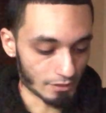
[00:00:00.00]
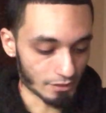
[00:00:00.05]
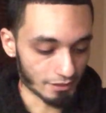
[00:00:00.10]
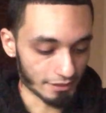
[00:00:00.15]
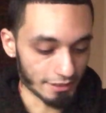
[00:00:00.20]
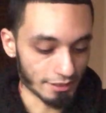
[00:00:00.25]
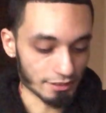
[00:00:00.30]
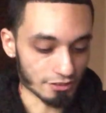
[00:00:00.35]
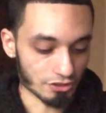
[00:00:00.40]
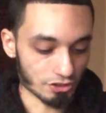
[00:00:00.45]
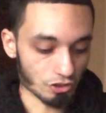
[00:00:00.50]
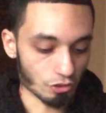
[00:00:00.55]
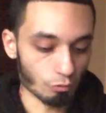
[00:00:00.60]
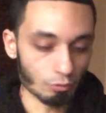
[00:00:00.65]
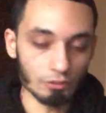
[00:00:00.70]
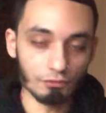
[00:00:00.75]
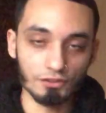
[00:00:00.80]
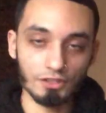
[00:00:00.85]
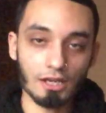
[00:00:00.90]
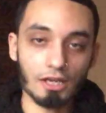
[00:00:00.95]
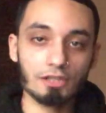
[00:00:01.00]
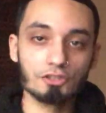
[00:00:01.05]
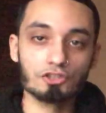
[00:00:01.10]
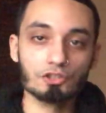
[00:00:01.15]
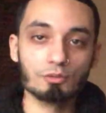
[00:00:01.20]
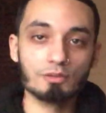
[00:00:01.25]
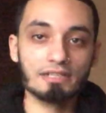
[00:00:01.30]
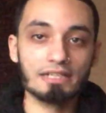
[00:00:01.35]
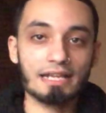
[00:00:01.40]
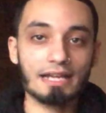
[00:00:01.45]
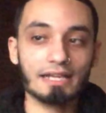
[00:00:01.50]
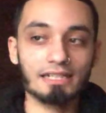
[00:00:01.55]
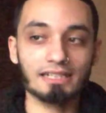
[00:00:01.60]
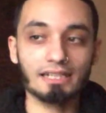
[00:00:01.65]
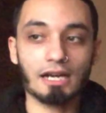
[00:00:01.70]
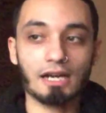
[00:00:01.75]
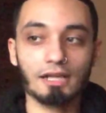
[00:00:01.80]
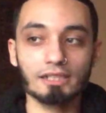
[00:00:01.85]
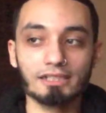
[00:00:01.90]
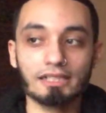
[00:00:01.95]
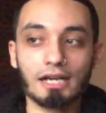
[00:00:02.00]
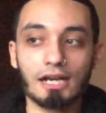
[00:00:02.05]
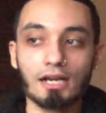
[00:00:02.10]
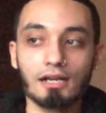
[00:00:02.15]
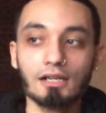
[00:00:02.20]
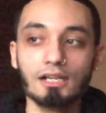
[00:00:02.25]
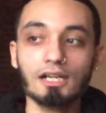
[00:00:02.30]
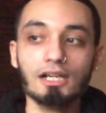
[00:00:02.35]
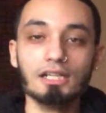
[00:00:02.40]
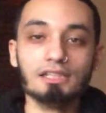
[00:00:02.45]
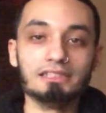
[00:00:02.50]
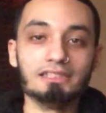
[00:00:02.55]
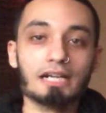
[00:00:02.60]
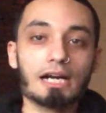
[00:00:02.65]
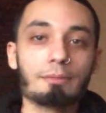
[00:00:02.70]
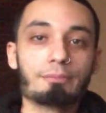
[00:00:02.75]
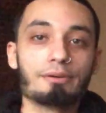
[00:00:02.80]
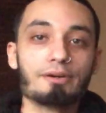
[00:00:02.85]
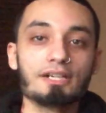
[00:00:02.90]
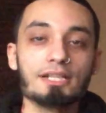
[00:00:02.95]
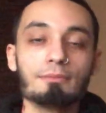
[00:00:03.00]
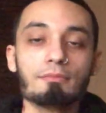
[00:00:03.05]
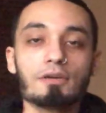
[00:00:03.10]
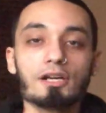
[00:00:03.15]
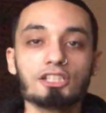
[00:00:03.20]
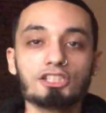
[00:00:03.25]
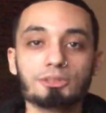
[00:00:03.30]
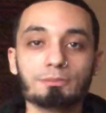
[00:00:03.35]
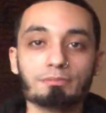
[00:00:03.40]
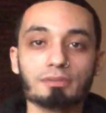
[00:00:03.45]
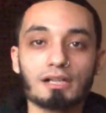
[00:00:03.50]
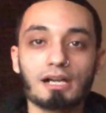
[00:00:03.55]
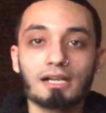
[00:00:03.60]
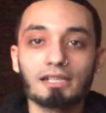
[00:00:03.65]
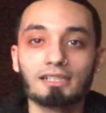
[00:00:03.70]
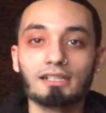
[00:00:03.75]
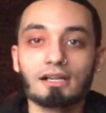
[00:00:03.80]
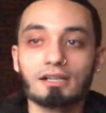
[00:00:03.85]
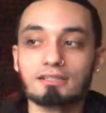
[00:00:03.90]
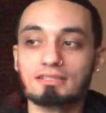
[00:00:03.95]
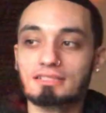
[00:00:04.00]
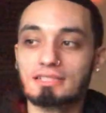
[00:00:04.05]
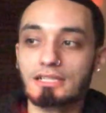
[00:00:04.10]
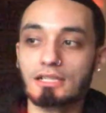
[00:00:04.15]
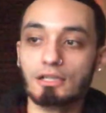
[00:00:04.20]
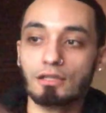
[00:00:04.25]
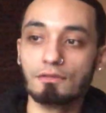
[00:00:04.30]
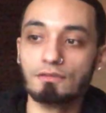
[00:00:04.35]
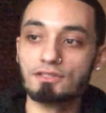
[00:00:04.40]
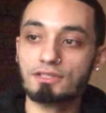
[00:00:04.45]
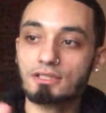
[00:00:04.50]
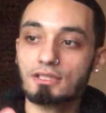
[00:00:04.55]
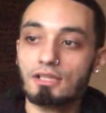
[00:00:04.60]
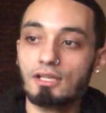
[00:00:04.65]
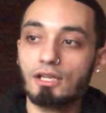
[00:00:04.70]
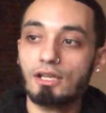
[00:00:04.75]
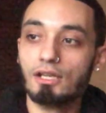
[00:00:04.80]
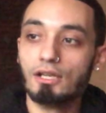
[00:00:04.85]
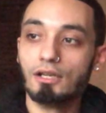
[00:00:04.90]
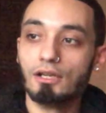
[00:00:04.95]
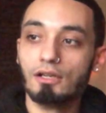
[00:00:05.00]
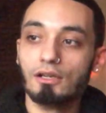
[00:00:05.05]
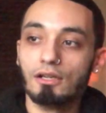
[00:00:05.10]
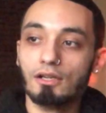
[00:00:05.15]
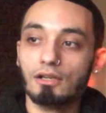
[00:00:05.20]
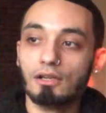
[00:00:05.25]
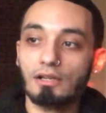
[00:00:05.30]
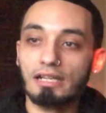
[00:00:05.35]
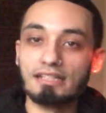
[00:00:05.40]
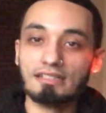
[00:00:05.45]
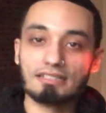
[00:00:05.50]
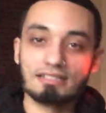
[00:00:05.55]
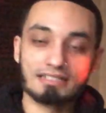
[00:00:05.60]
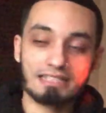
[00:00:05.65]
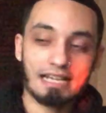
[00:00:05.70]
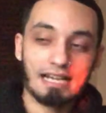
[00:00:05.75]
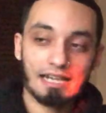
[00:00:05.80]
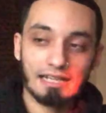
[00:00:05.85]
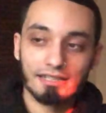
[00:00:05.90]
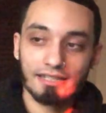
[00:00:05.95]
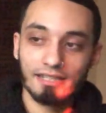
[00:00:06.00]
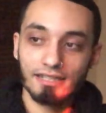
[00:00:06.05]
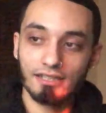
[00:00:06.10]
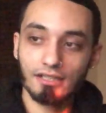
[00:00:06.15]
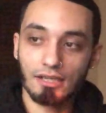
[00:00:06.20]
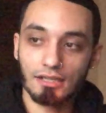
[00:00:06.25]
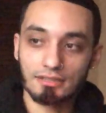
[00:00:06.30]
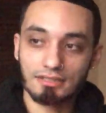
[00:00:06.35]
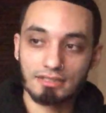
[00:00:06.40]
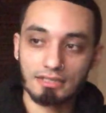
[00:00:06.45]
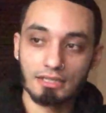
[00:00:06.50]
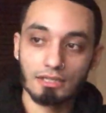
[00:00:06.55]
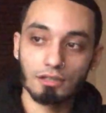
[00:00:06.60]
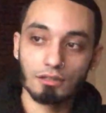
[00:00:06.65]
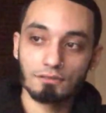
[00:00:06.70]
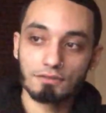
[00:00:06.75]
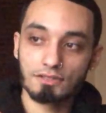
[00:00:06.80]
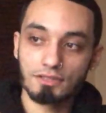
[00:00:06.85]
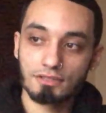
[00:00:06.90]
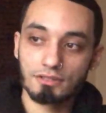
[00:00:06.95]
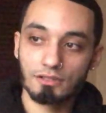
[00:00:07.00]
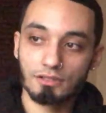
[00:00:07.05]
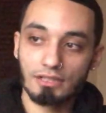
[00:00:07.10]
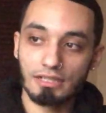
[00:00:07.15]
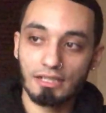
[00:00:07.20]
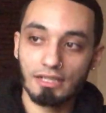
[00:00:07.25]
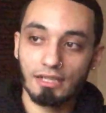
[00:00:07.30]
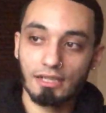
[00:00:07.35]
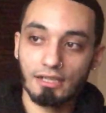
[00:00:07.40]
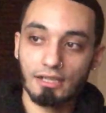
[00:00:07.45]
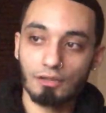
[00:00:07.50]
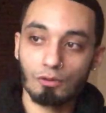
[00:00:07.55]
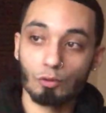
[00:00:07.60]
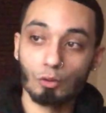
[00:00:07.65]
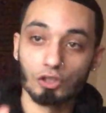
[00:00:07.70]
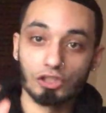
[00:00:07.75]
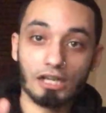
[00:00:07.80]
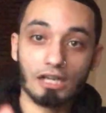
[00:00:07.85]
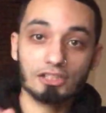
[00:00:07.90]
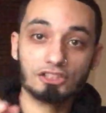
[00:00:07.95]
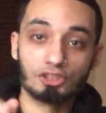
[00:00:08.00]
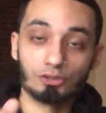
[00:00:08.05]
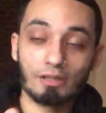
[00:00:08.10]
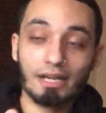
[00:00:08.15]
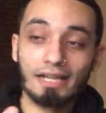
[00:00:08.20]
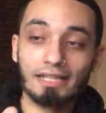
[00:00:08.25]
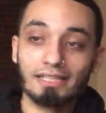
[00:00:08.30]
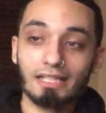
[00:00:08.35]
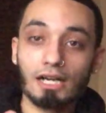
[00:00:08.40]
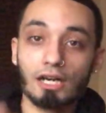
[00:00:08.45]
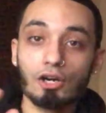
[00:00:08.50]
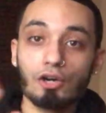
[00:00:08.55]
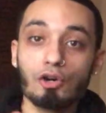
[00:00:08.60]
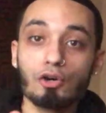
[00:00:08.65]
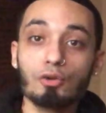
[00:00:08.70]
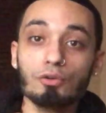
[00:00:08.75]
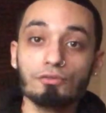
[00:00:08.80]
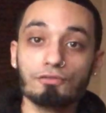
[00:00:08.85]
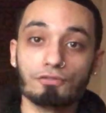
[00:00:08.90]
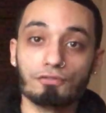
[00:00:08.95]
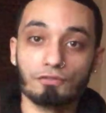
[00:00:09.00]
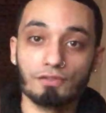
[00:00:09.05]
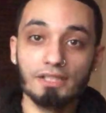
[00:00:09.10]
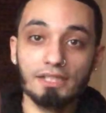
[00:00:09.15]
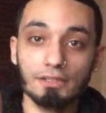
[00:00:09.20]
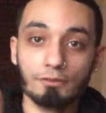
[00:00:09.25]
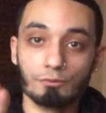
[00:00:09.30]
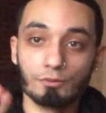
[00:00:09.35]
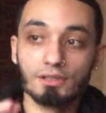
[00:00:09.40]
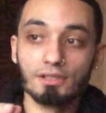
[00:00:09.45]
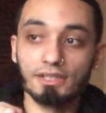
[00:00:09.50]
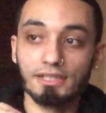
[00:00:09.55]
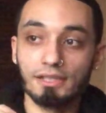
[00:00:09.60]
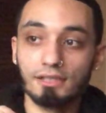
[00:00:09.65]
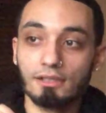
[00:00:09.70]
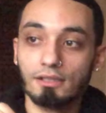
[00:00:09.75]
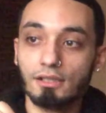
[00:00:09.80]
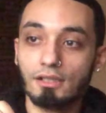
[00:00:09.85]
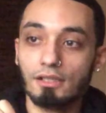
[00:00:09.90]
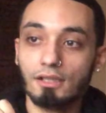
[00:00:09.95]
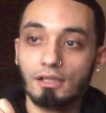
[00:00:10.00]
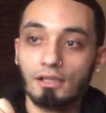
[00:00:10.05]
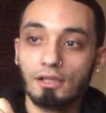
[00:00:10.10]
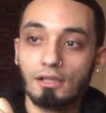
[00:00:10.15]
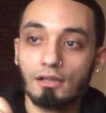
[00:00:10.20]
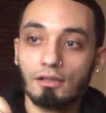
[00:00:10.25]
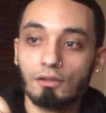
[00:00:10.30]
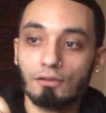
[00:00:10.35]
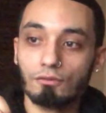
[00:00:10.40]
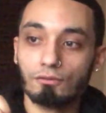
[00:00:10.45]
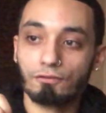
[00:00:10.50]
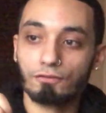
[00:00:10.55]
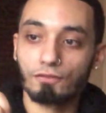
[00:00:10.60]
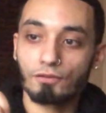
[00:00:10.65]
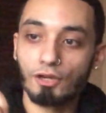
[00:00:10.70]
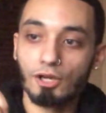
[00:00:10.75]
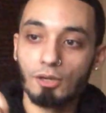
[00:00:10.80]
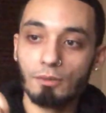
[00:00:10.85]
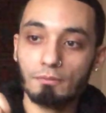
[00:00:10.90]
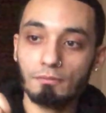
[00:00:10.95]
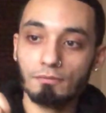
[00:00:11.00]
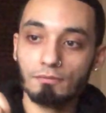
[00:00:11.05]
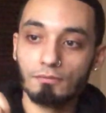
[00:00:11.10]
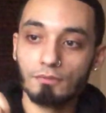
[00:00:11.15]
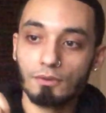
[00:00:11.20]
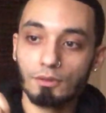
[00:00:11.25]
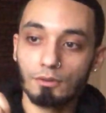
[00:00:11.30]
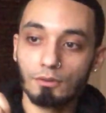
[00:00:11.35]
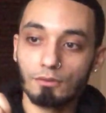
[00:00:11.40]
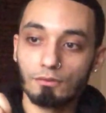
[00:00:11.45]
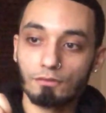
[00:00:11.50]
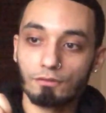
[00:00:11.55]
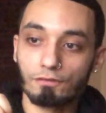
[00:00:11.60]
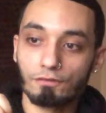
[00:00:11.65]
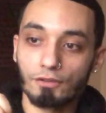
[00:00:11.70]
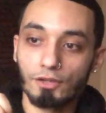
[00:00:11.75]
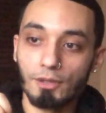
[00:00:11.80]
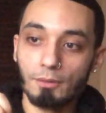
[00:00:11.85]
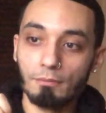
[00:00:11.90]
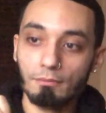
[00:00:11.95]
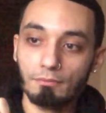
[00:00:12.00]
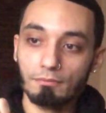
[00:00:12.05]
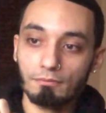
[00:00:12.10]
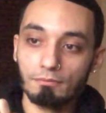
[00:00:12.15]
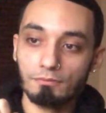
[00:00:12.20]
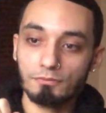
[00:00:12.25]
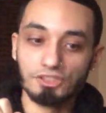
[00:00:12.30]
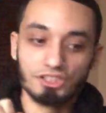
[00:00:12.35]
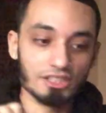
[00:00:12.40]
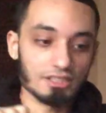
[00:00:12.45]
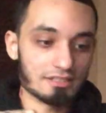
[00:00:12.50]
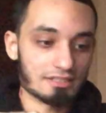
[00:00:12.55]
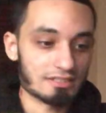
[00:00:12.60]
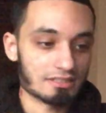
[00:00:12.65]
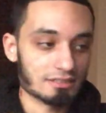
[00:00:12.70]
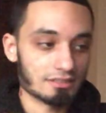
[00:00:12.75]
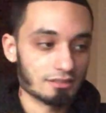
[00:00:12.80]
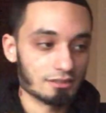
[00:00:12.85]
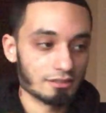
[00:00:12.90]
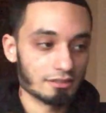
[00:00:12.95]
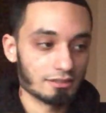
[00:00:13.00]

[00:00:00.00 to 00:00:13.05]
yeah so with y'all doing that y'all y'all y'all pretty much block yourselves and stagnate yourselves or y'all drag y'all own feet really from from just